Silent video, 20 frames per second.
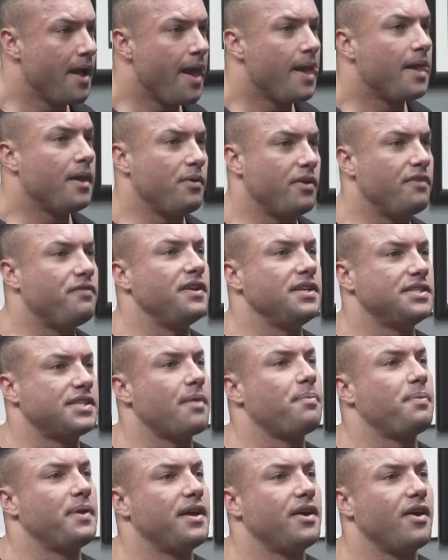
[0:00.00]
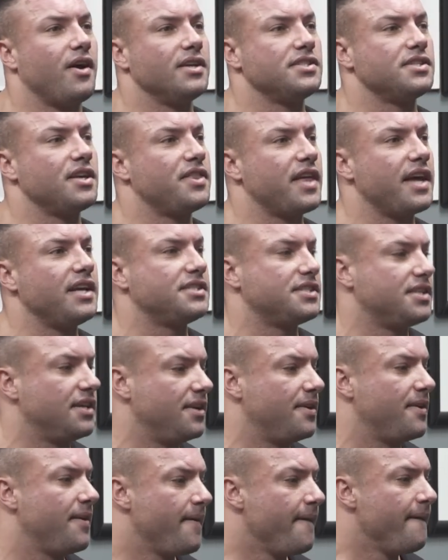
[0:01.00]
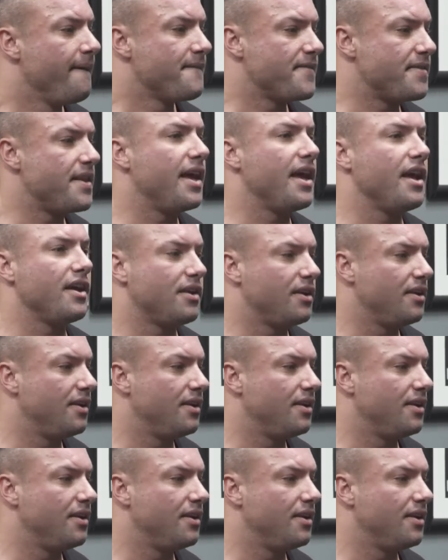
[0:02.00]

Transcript: We're going to finish up here, guys. So thanks. Yeah.